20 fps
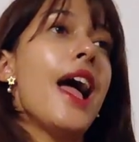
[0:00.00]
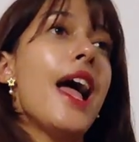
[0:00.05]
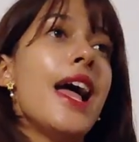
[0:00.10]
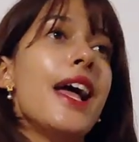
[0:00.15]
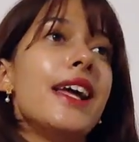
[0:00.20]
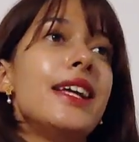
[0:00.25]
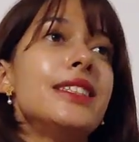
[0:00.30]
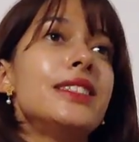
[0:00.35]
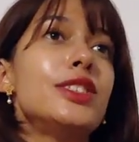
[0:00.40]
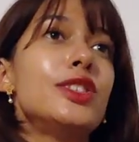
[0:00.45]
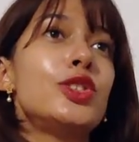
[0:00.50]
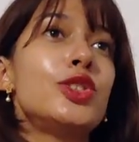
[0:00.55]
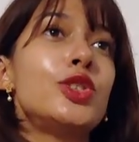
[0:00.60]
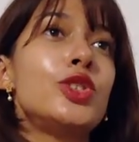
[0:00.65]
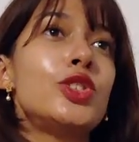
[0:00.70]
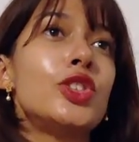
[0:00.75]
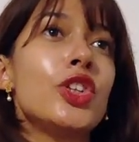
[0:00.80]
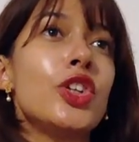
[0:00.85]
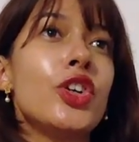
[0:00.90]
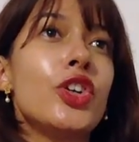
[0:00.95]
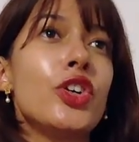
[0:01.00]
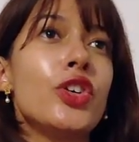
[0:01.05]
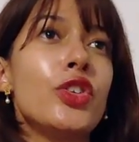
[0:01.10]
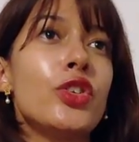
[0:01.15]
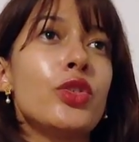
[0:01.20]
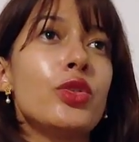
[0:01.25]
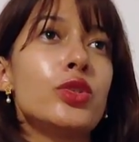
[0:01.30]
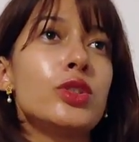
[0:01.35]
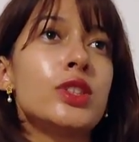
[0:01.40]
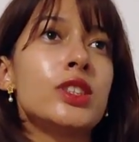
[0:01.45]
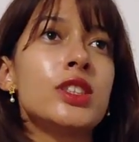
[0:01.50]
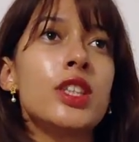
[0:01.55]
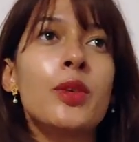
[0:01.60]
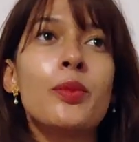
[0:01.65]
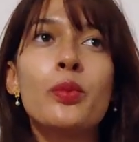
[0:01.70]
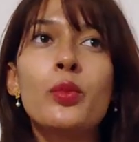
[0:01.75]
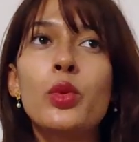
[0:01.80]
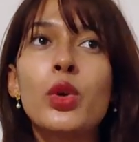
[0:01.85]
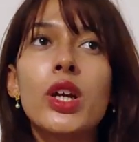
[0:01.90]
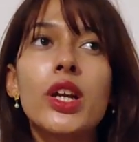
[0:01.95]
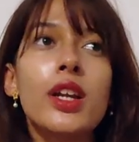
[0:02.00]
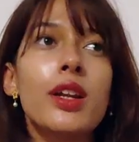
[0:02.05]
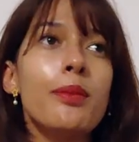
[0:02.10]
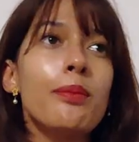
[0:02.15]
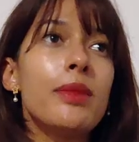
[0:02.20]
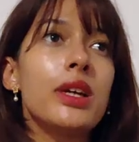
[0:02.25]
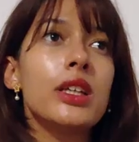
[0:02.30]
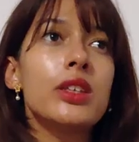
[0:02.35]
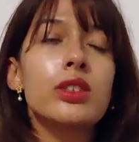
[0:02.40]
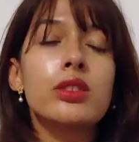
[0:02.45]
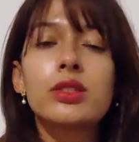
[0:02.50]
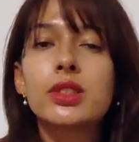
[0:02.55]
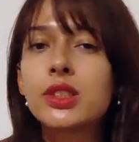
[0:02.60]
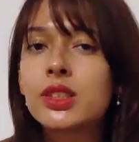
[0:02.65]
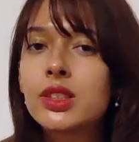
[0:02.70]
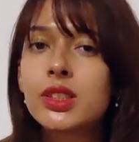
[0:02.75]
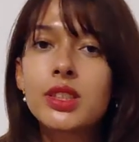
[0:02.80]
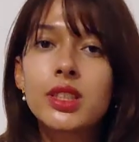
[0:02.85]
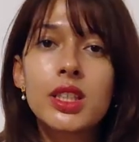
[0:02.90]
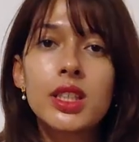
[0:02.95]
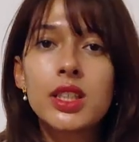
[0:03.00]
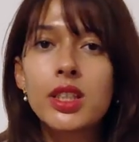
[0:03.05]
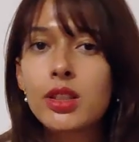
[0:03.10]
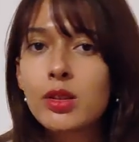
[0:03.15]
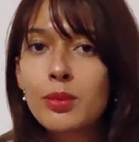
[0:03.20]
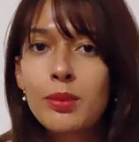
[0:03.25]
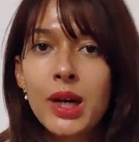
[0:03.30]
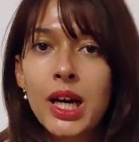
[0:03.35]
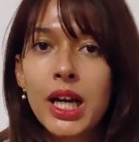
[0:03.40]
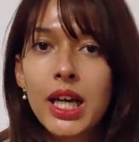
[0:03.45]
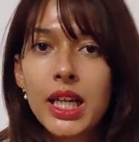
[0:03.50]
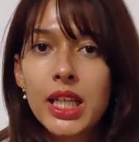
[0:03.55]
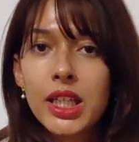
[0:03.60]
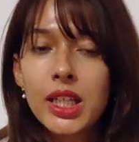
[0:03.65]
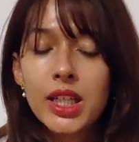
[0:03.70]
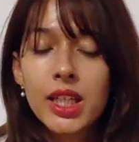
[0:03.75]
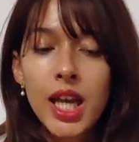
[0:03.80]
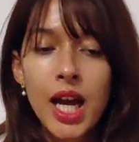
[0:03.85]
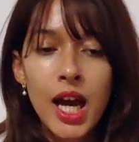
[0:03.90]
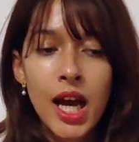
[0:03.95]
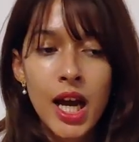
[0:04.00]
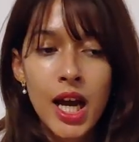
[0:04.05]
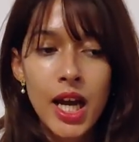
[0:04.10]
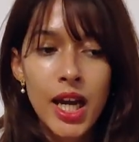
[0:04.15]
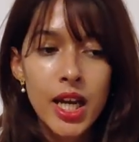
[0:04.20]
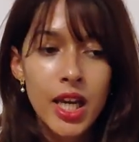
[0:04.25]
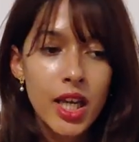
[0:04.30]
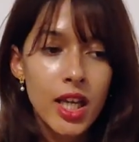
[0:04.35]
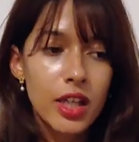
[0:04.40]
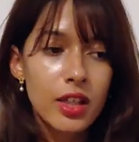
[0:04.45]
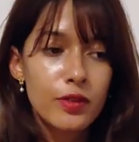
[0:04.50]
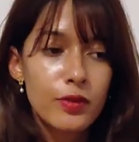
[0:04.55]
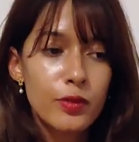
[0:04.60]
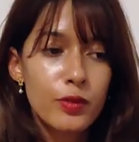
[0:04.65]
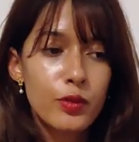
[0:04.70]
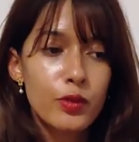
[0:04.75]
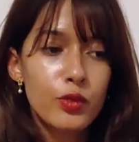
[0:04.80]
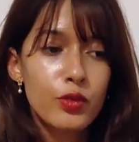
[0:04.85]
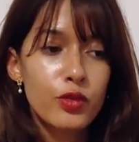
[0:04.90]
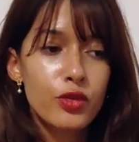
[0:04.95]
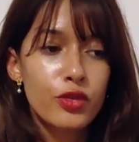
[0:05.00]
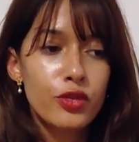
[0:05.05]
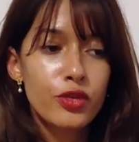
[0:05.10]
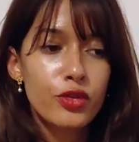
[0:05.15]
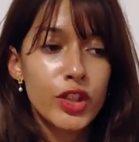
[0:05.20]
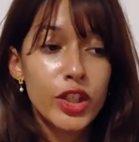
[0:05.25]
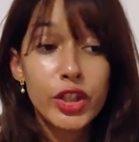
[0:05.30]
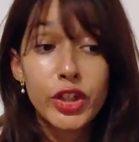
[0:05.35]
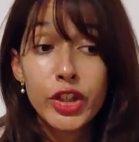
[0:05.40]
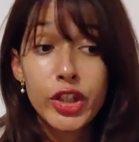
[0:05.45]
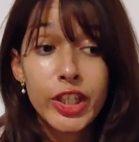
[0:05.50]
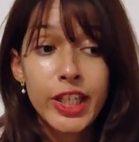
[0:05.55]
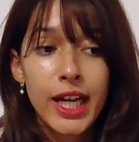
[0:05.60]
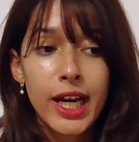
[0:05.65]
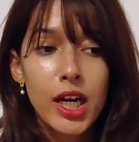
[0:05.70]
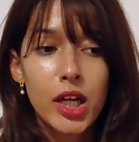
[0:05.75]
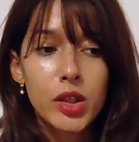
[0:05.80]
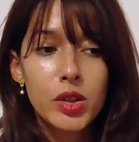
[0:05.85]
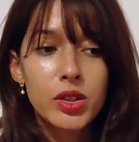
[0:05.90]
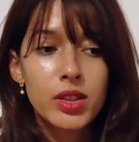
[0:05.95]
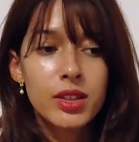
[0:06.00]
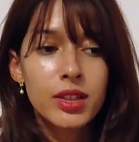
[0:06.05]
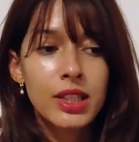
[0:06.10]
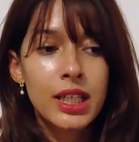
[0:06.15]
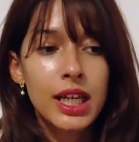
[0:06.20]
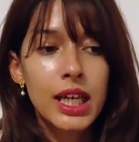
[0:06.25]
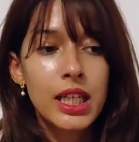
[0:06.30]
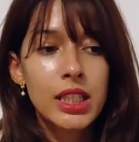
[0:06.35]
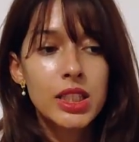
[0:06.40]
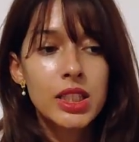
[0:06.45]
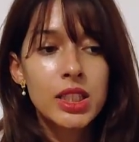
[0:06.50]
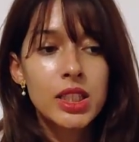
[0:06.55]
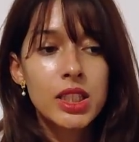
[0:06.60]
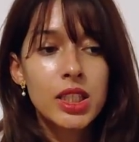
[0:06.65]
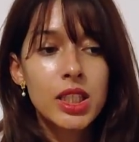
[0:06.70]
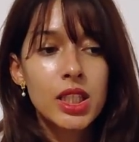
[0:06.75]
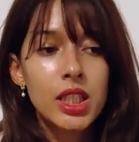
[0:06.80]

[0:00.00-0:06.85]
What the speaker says: And so somewhere in my twisted little mind, I figured out that